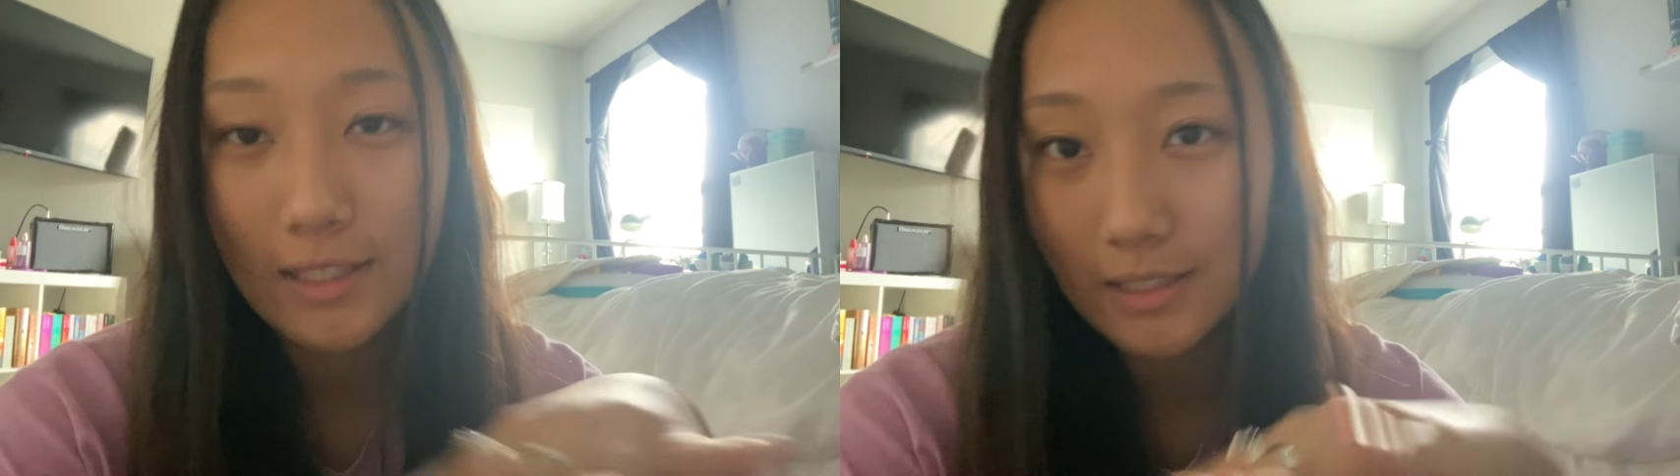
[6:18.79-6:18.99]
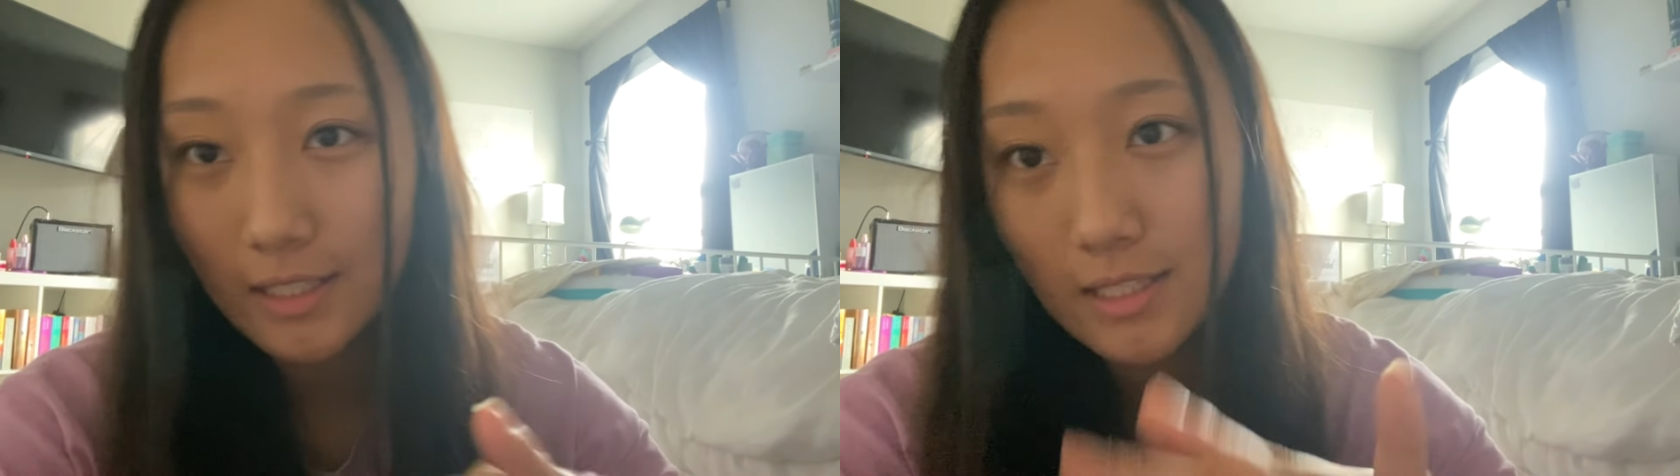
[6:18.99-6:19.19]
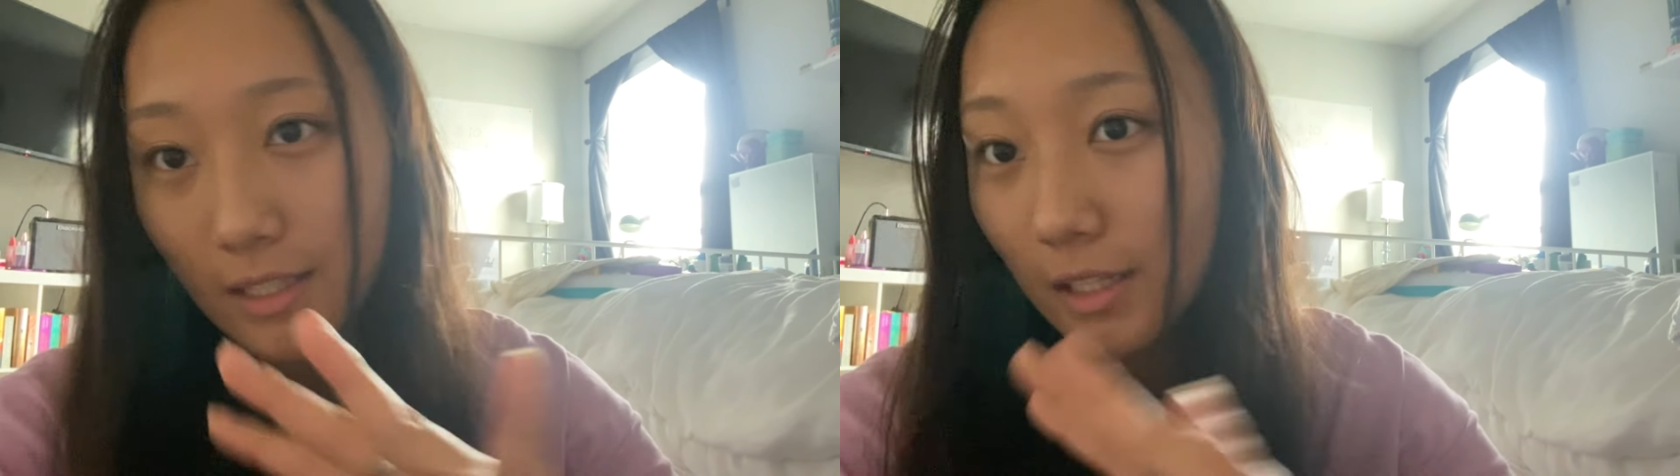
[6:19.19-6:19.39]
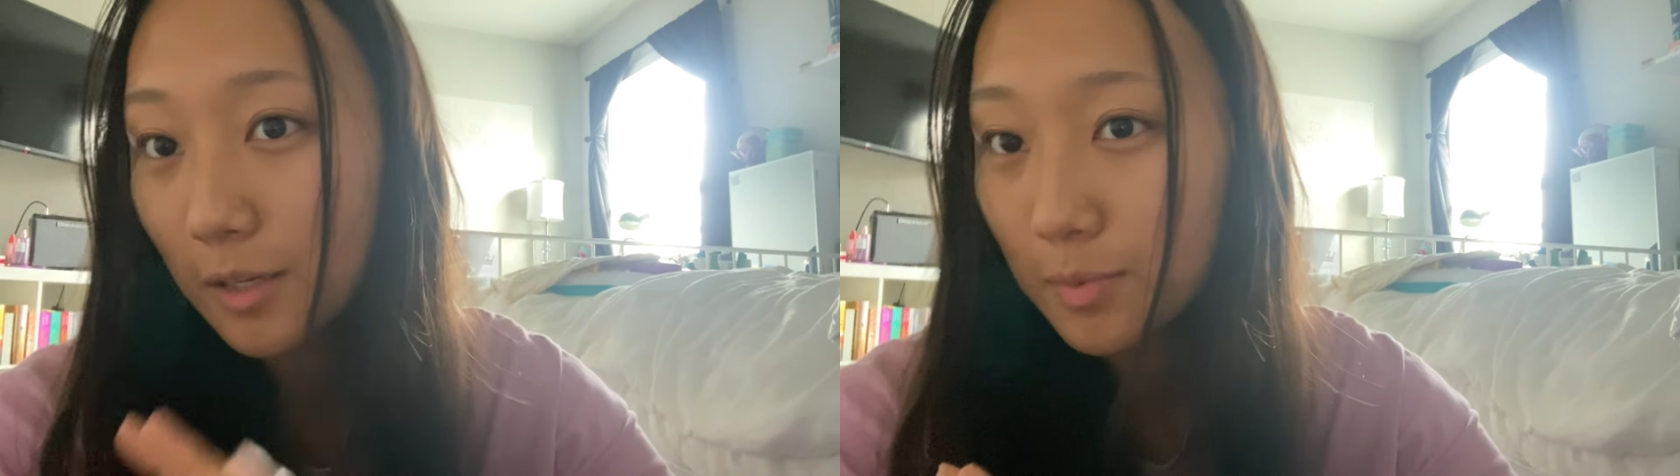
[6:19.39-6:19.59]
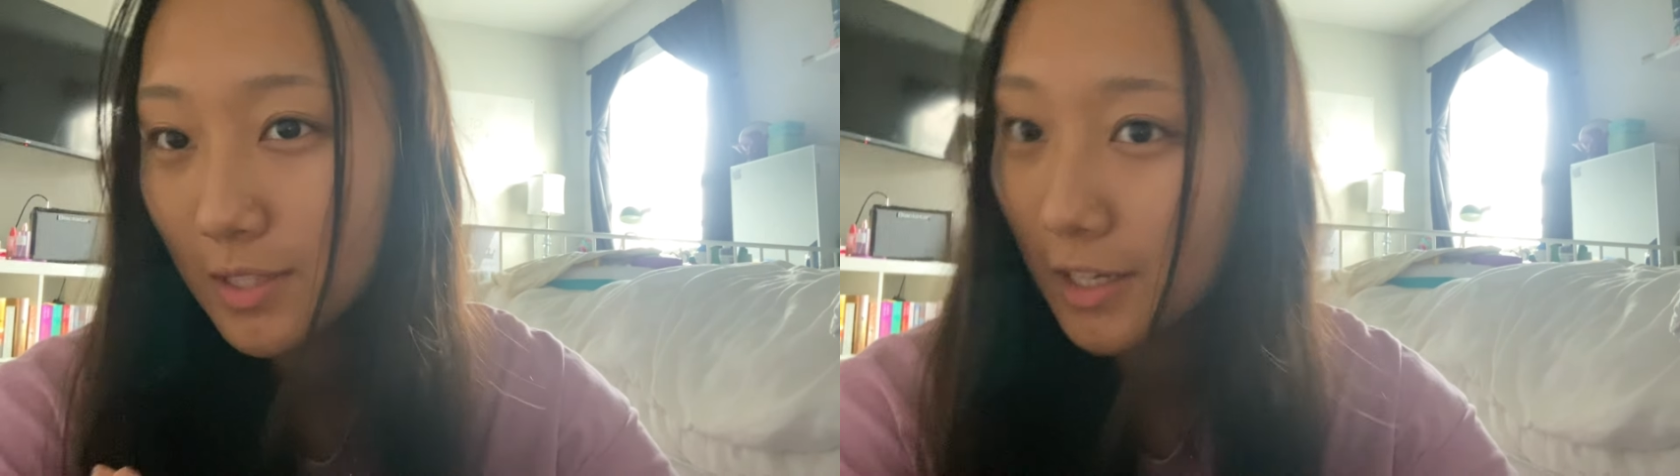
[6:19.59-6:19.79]
these
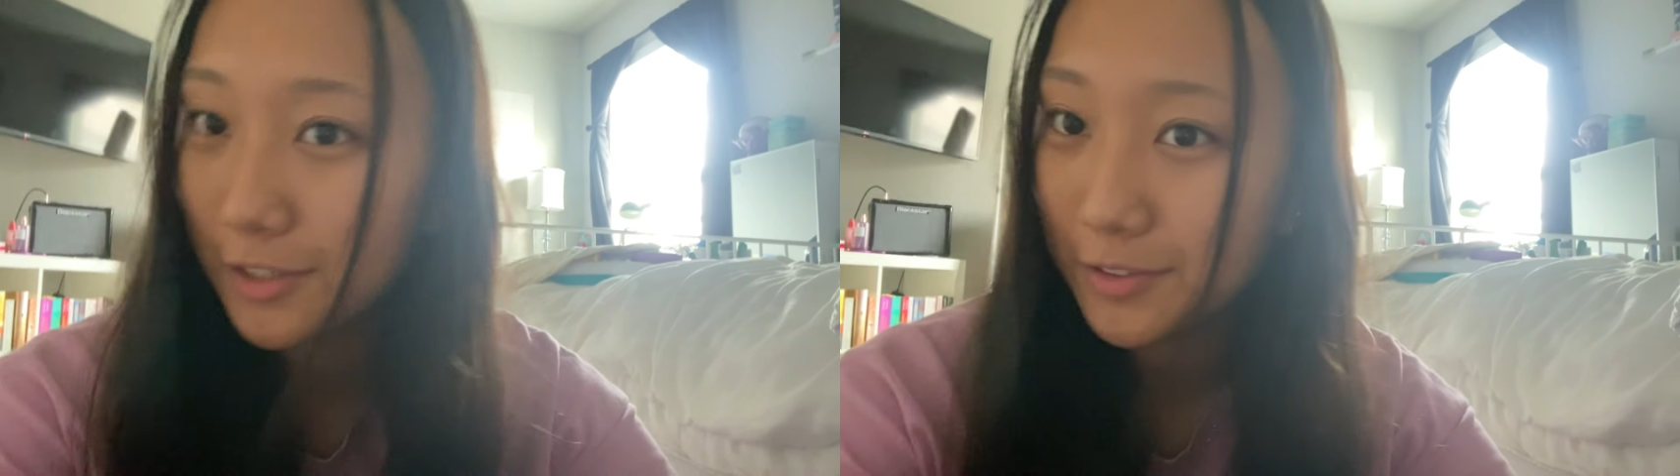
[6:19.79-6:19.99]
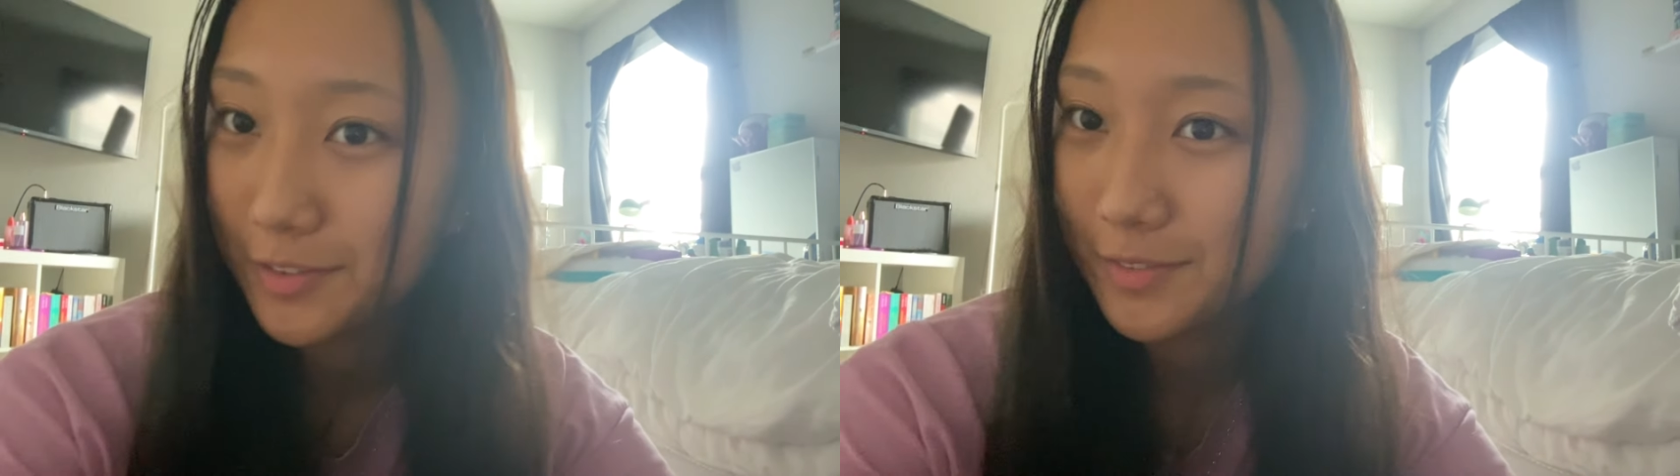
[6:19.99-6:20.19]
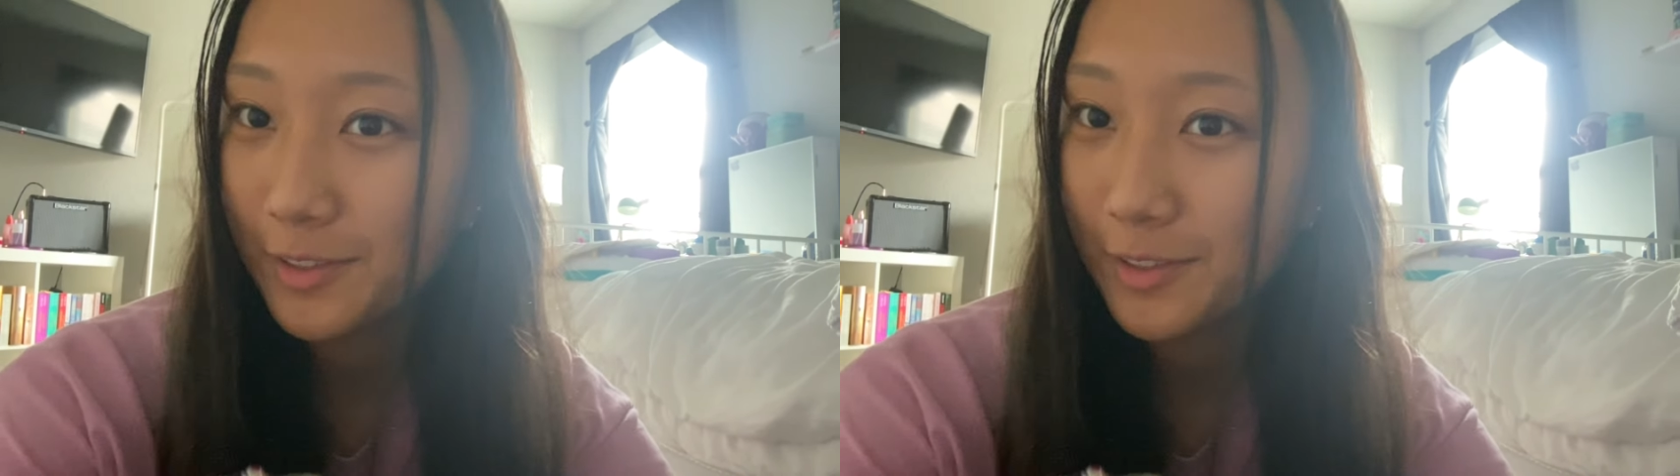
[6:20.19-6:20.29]
clips that you